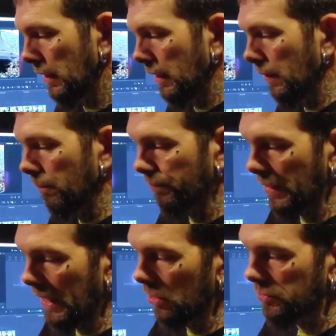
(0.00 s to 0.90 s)

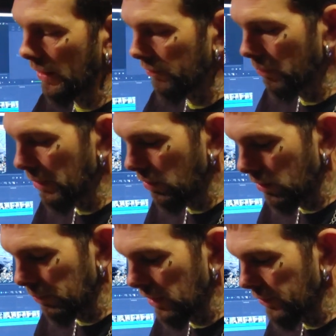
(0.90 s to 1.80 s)
I also have a mount
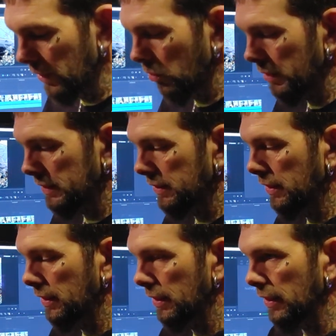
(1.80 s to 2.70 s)
on my other helmet,
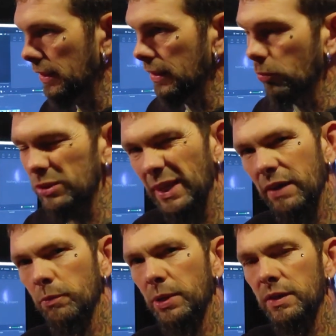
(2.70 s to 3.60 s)
which I
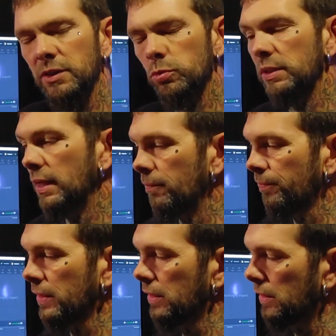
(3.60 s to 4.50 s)
haven't put on this one yet,
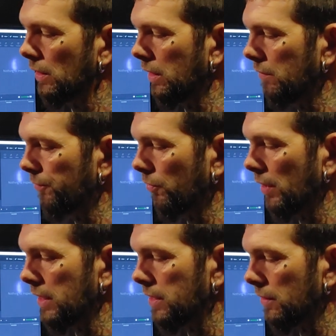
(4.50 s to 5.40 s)
for
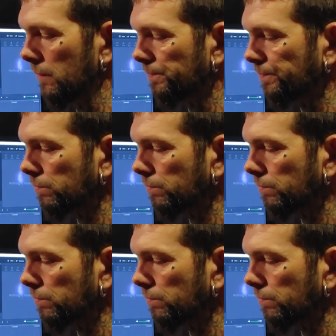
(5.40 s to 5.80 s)
right here.